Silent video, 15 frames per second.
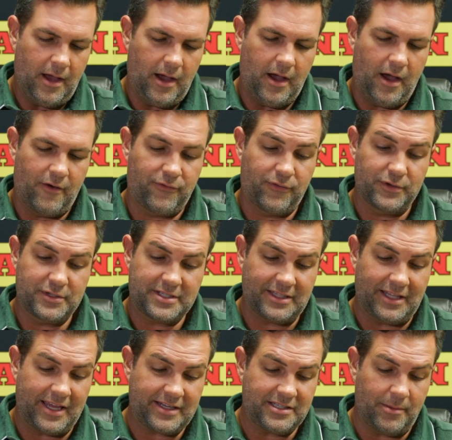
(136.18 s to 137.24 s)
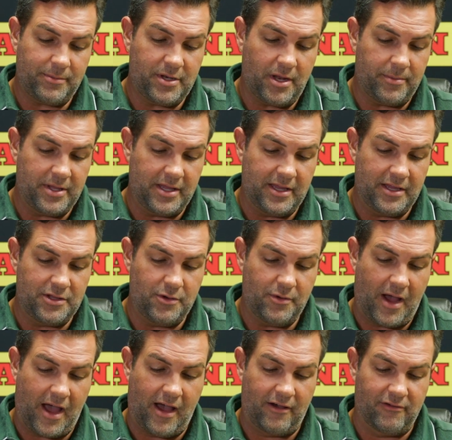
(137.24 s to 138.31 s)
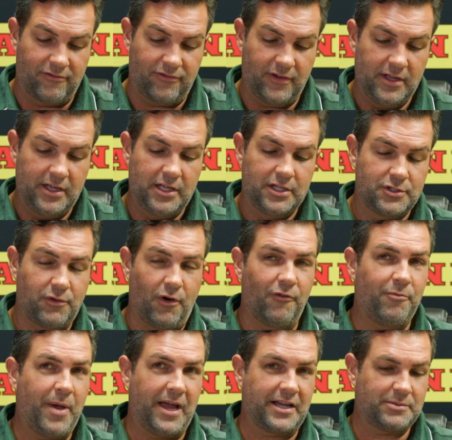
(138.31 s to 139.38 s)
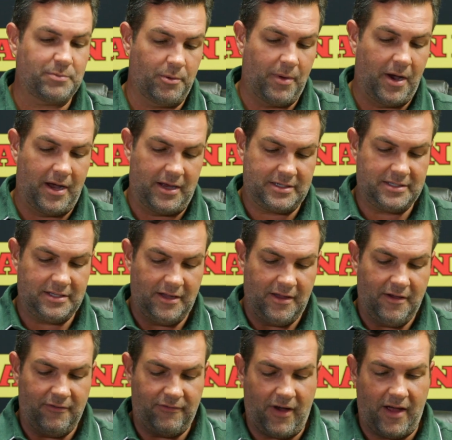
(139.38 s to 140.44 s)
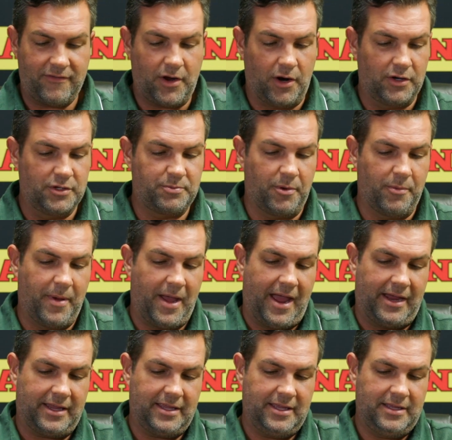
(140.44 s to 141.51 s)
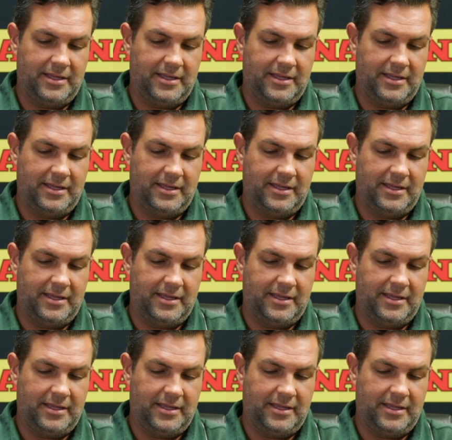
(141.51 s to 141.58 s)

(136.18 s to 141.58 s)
uh, for Select W W E, you have twelve packs per box, five cards per pack.